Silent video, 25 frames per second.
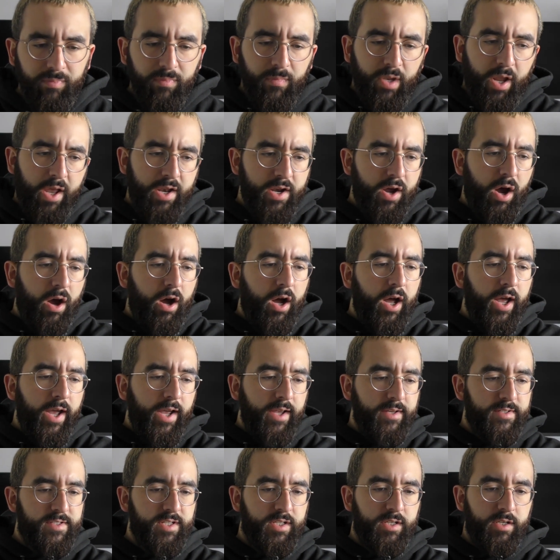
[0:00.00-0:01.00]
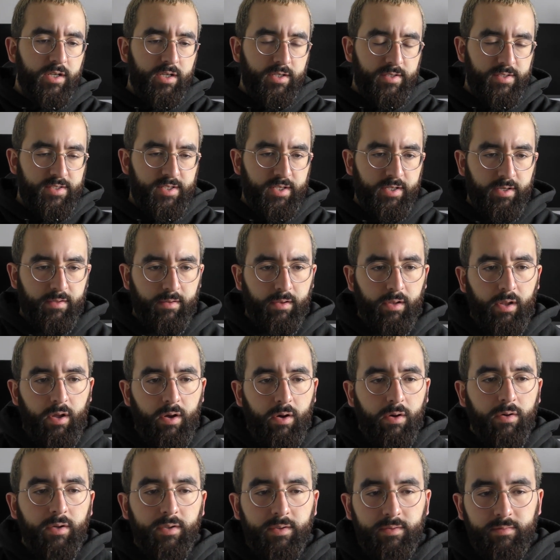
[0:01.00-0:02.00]
And I did a
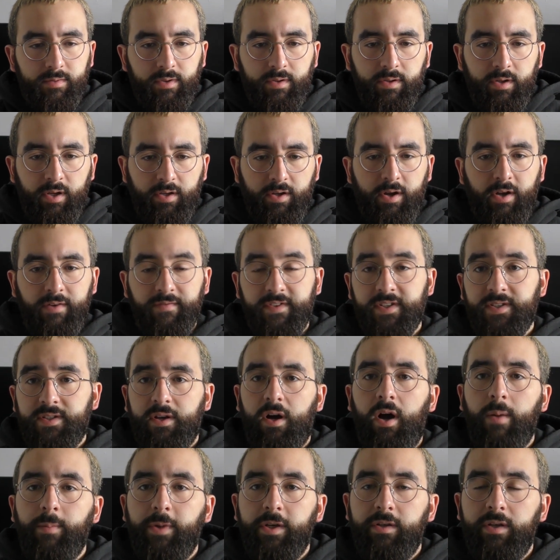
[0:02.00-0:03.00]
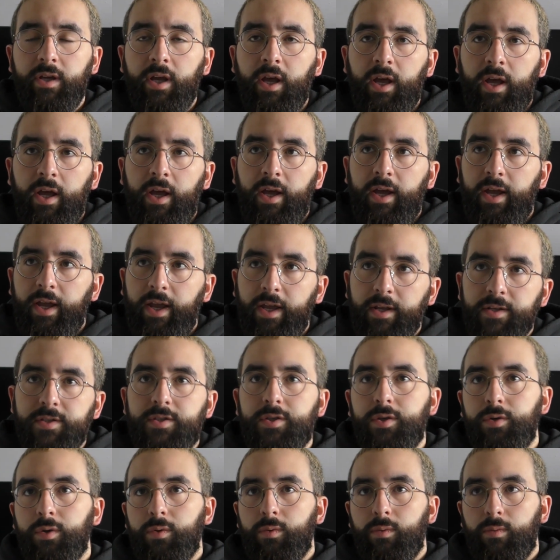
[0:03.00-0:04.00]
long kind of assignment
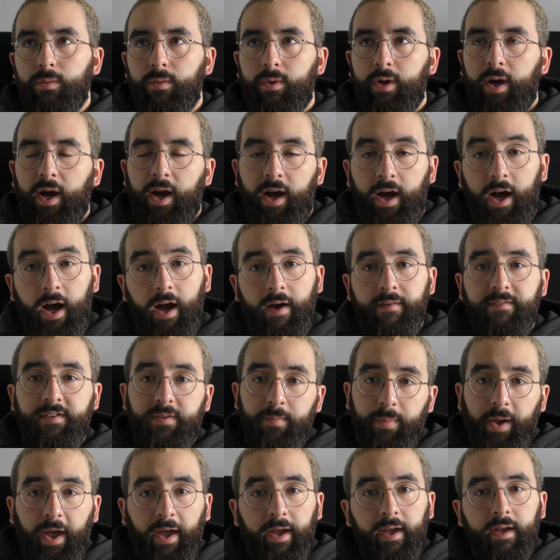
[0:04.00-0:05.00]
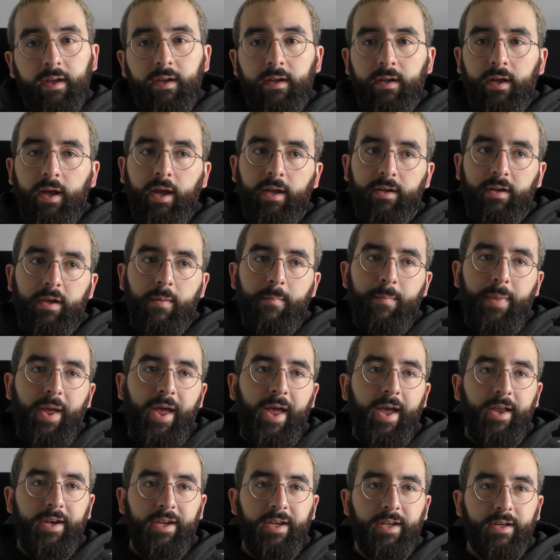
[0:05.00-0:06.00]
into Afterpay and
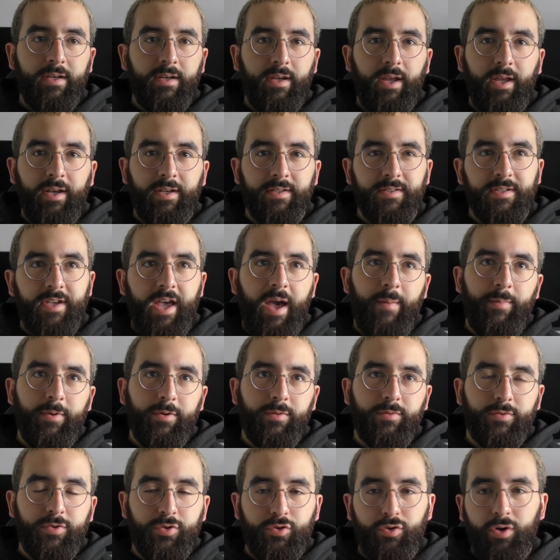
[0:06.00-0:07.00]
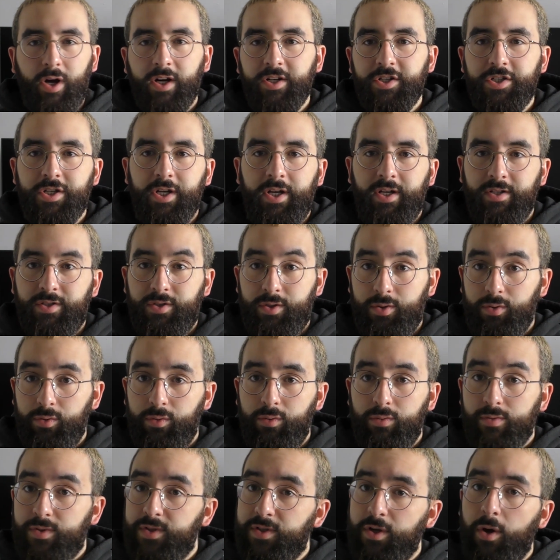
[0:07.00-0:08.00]
compared it and its capital structure
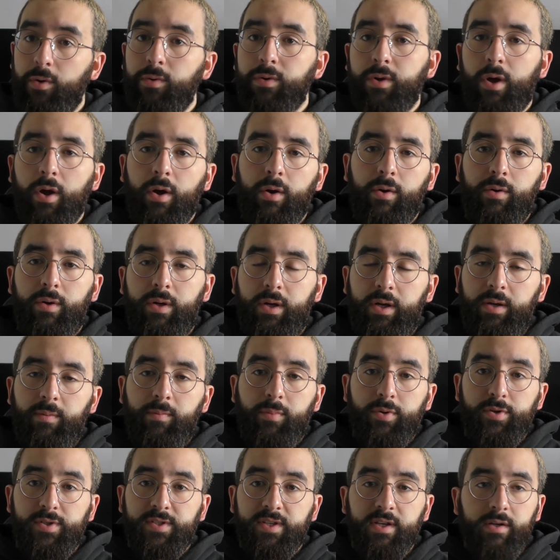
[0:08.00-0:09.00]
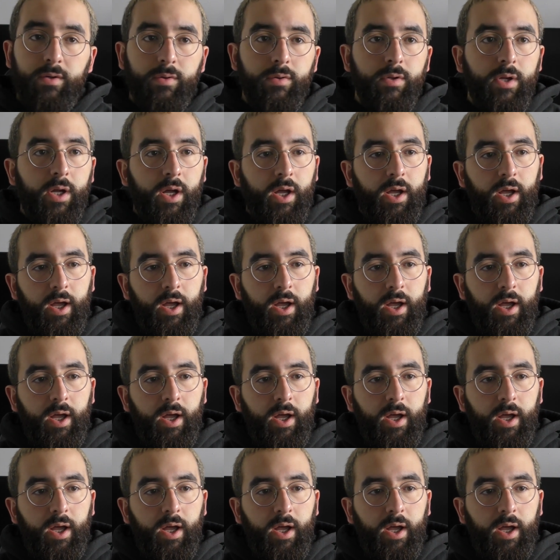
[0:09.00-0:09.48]
to StoneCo in Brazil,